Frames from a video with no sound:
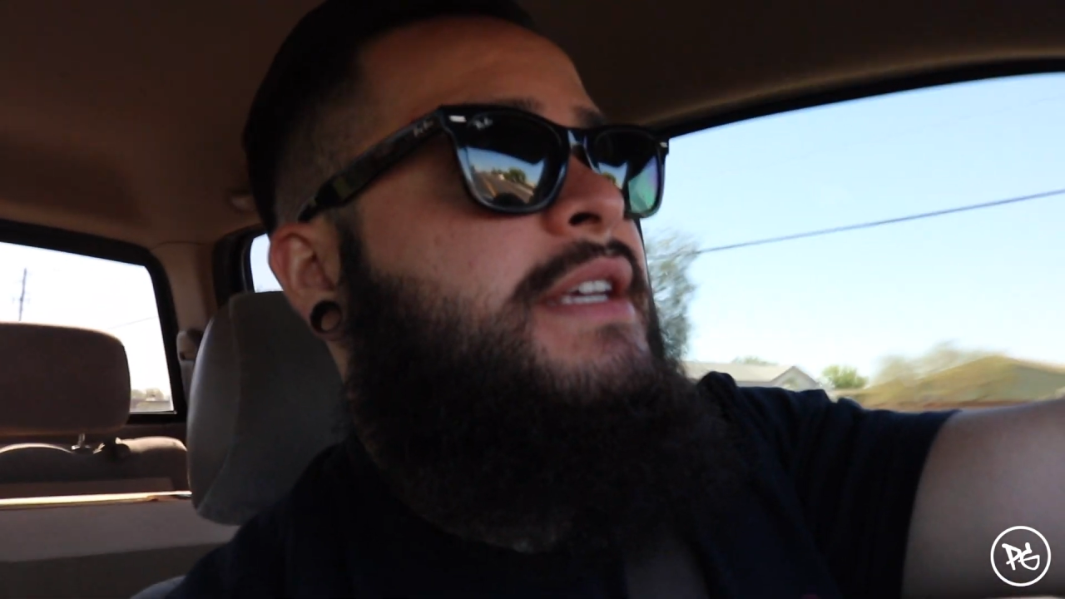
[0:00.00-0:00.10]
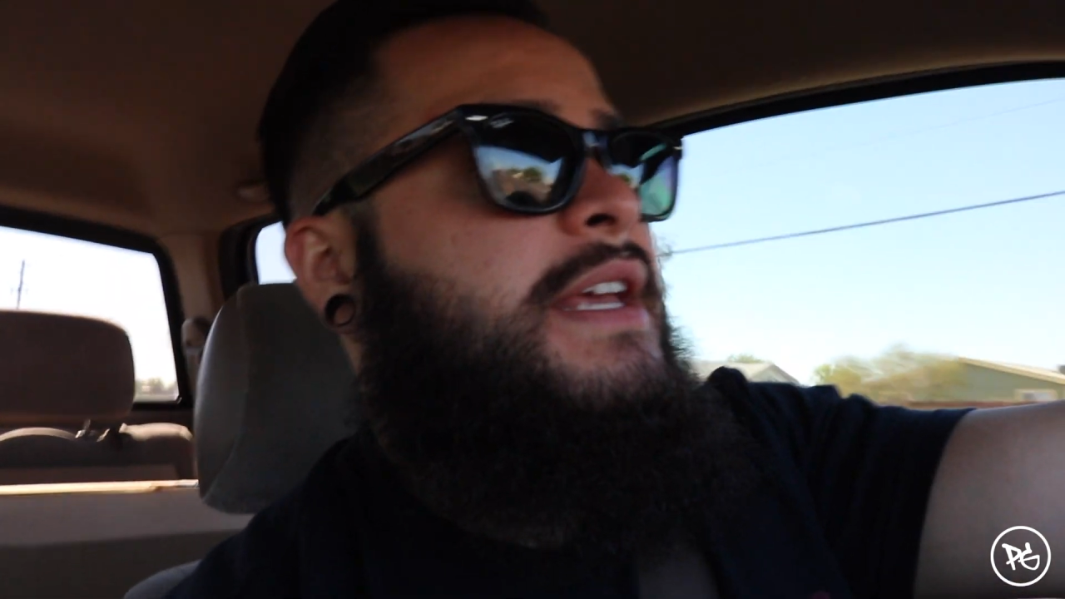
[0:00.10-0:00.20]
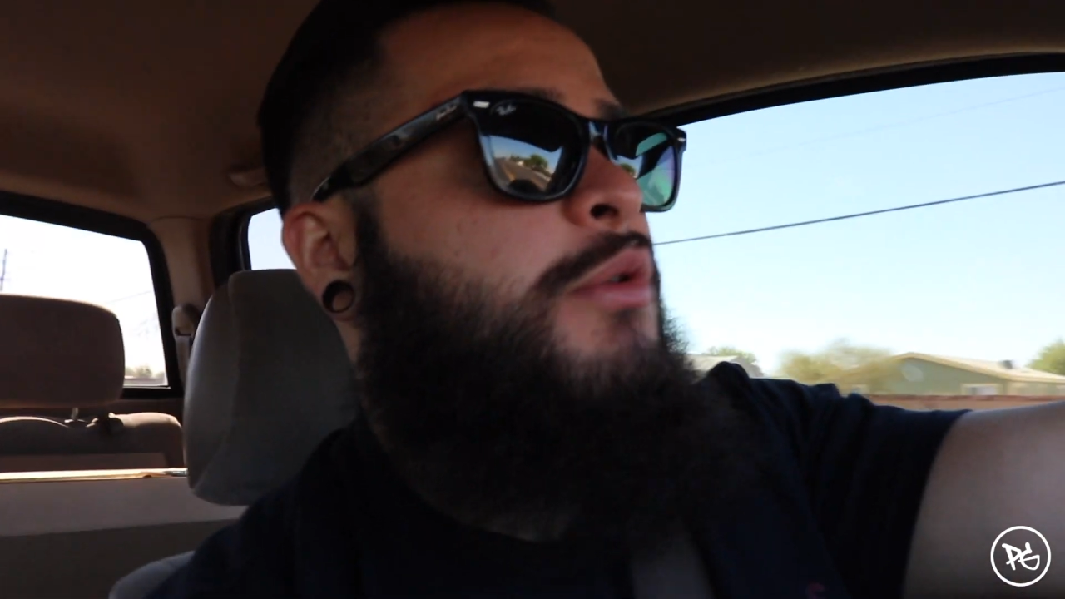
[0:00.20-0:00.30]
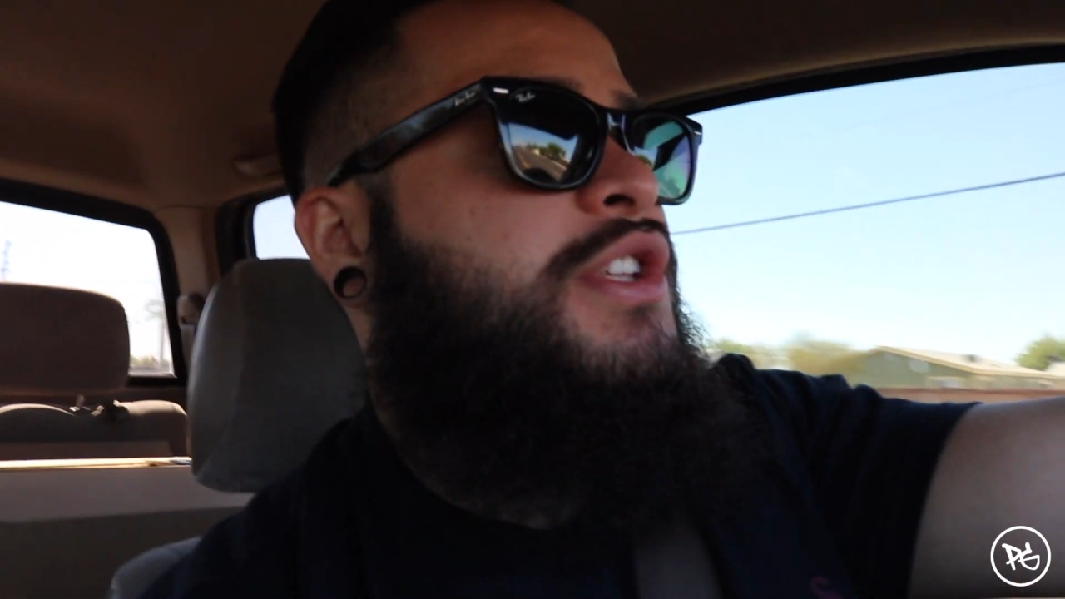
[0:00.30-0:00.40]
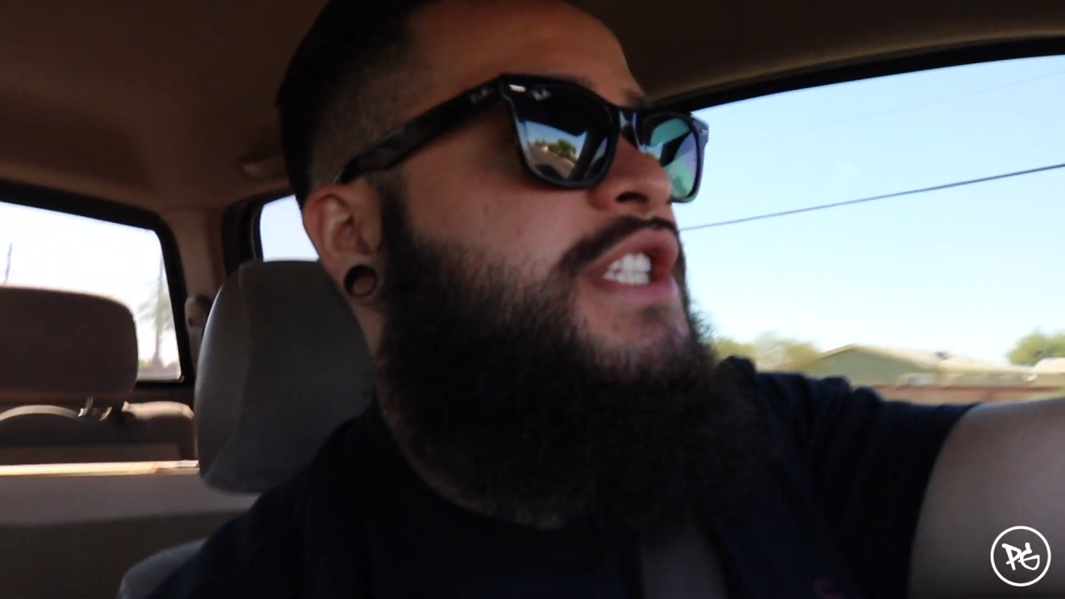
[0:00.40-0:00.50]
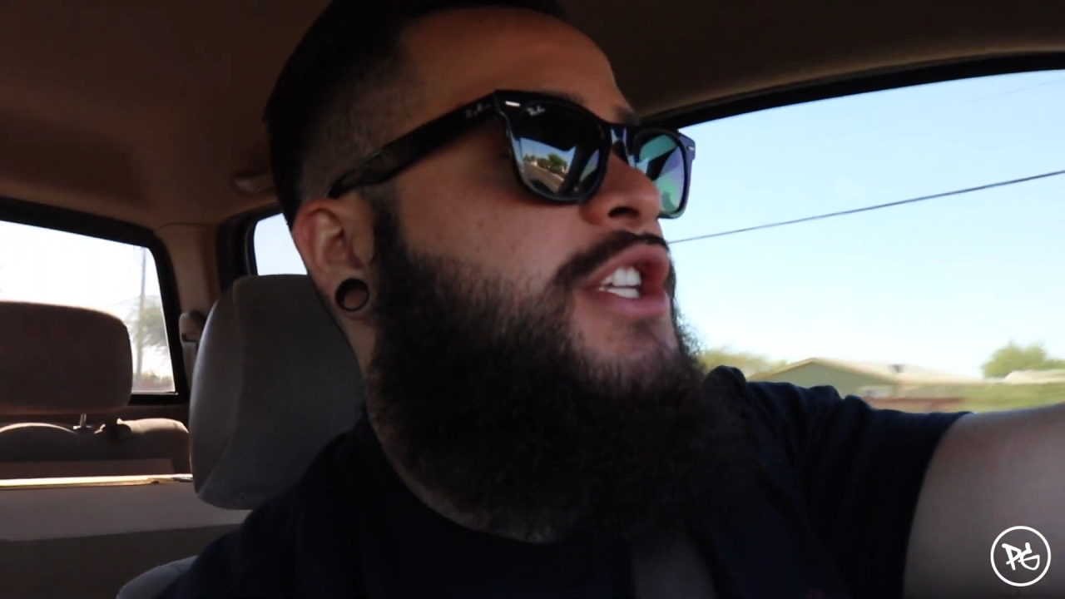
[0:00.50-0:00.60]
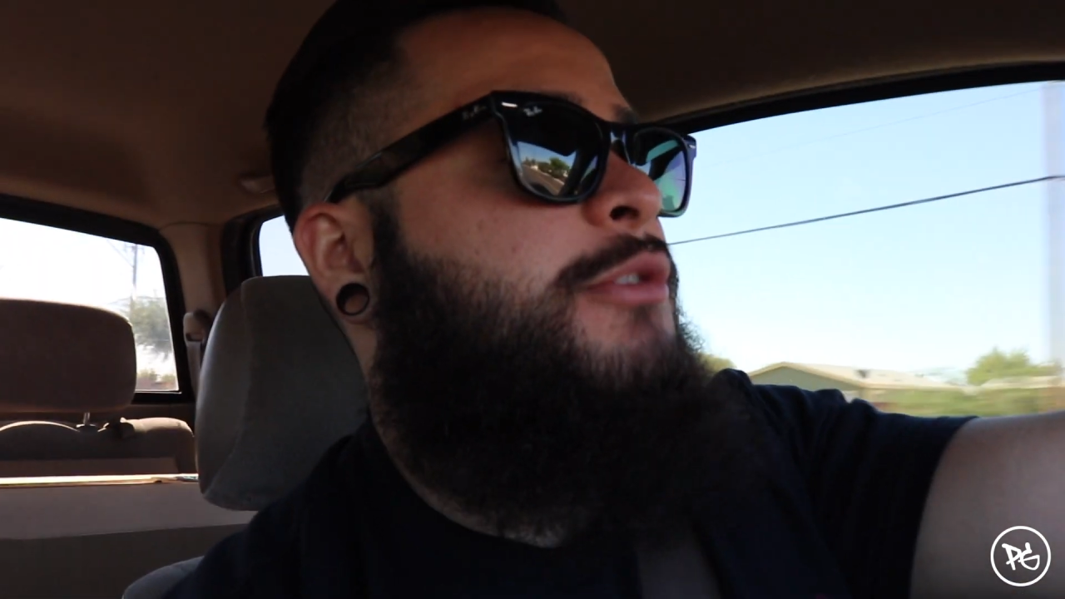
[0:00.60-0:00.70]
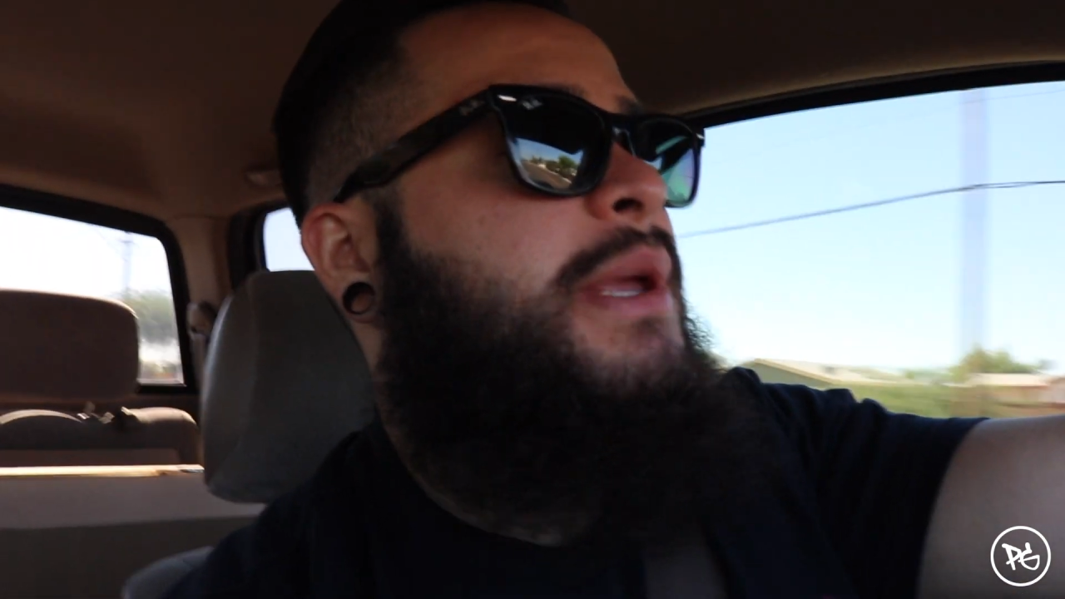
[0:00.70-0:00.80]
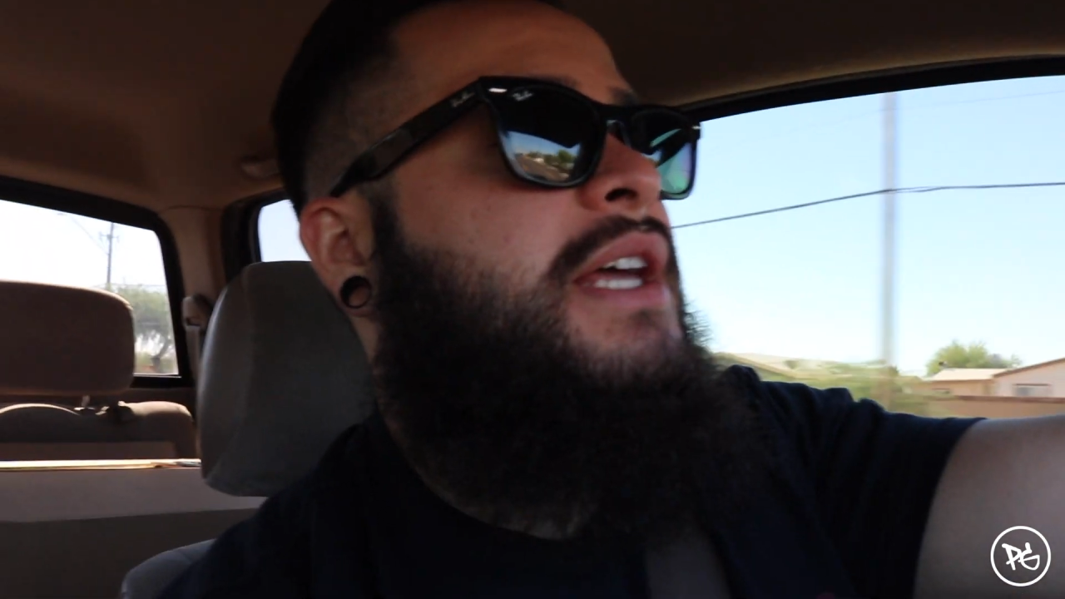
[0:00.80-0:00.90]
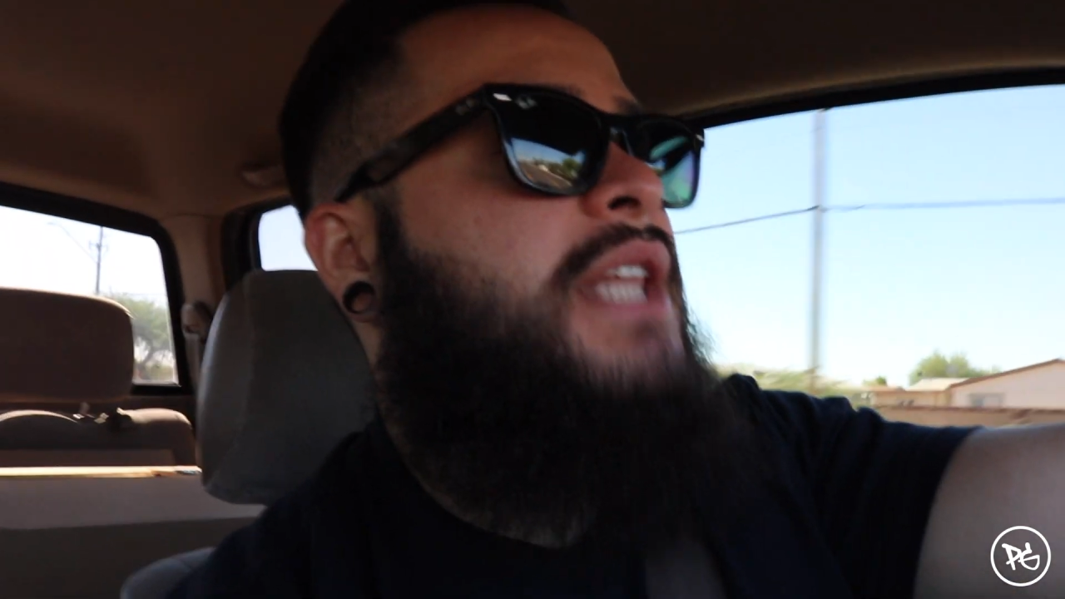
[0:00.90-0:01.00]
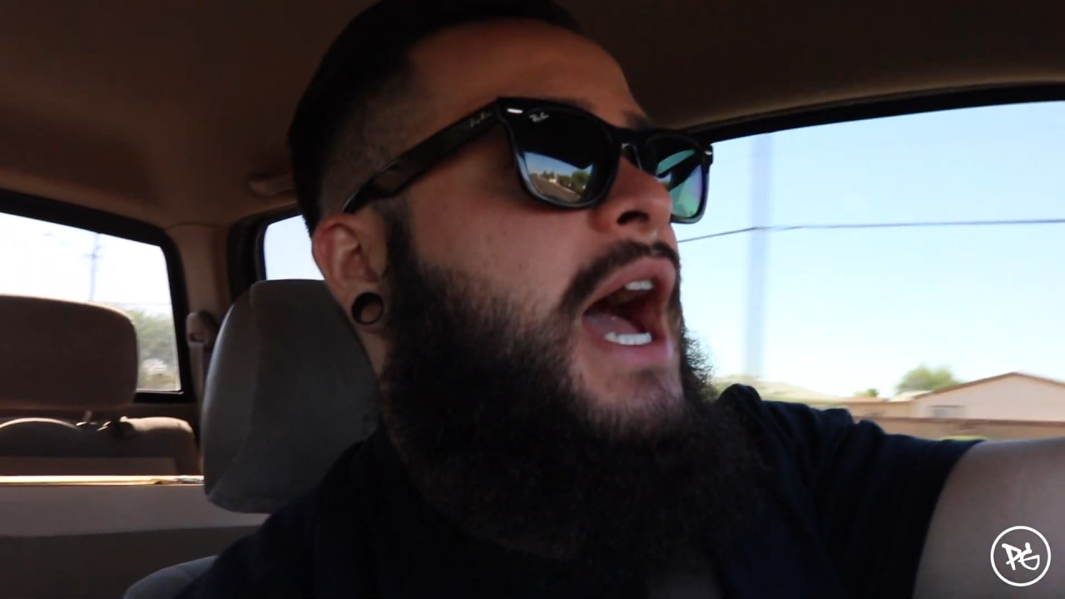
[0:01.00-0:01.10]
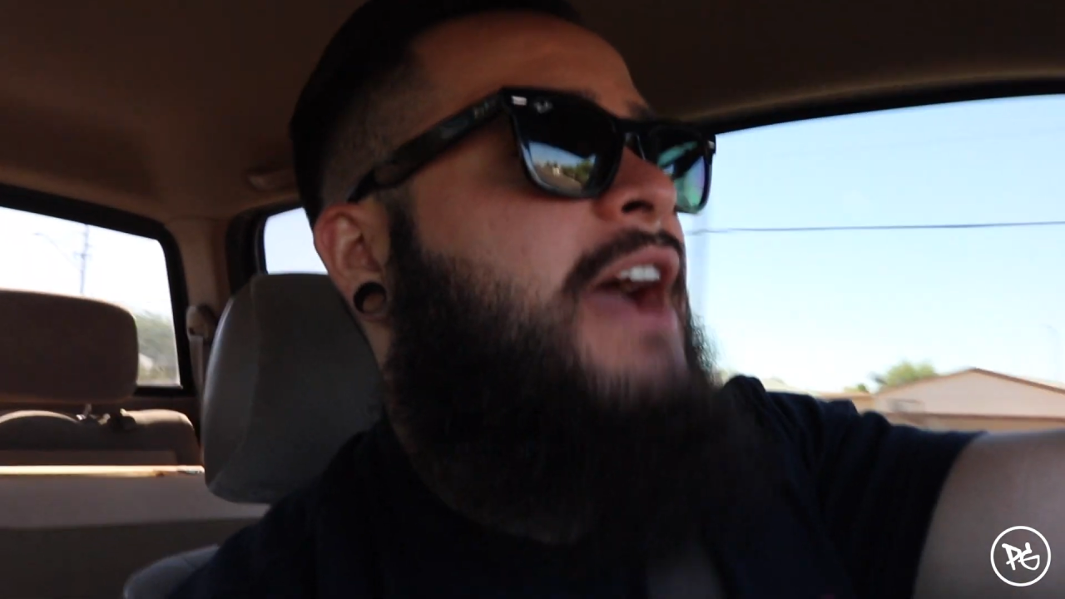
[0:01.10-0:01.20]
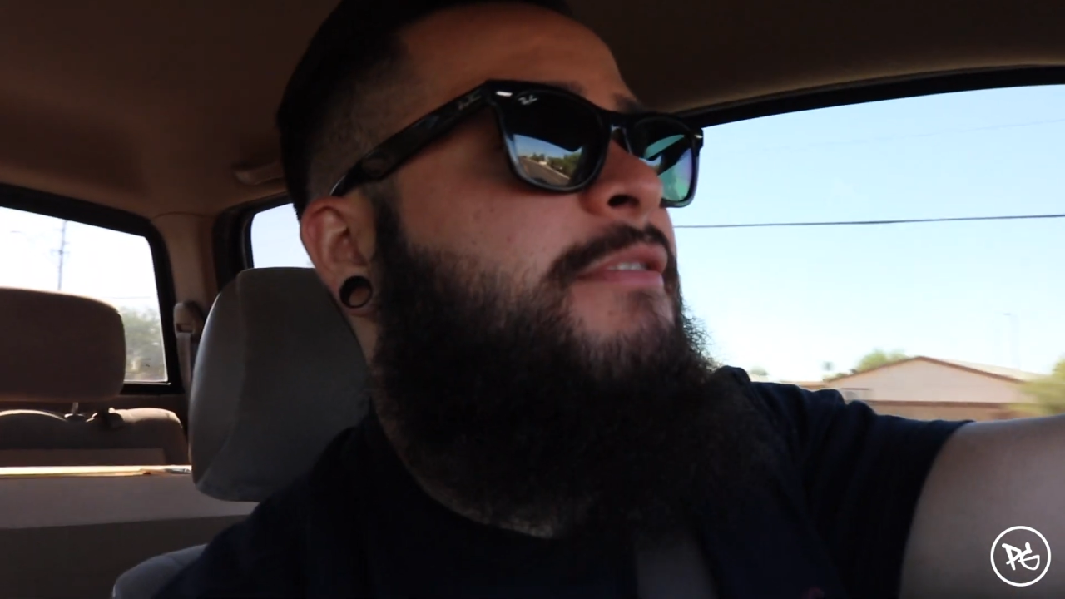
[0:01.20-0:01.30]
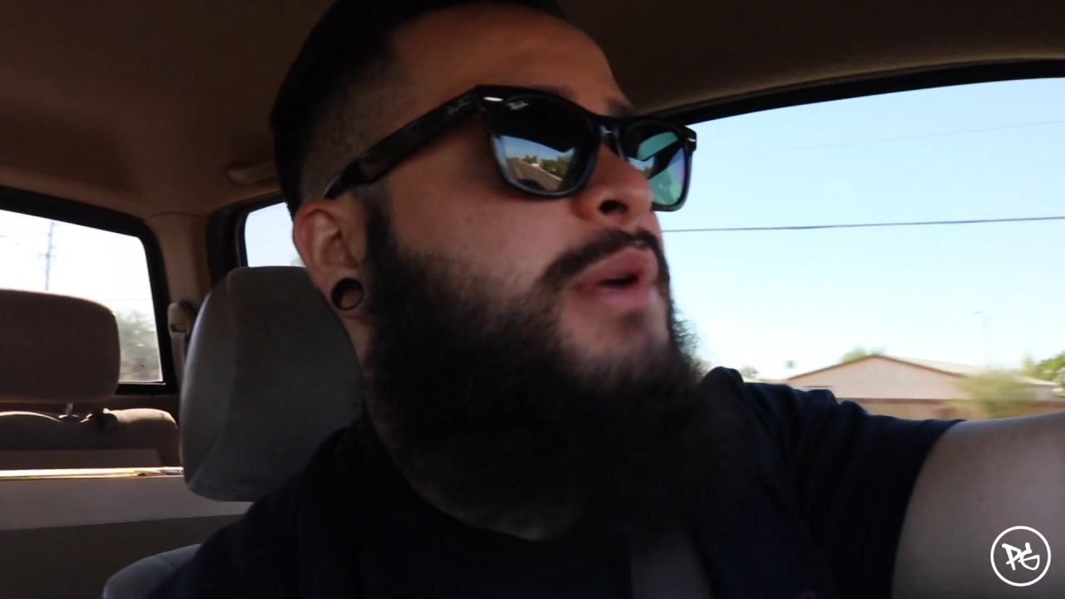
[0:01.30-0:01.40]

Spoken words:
it would still be alive,